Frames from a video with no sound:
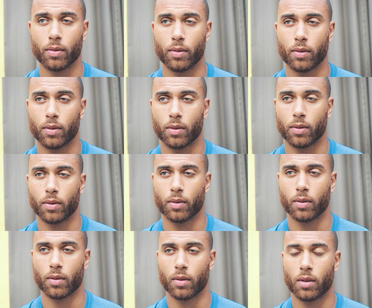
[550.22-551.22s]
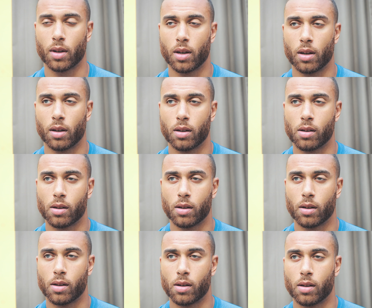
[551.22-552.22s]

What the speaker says: Nobody speaks.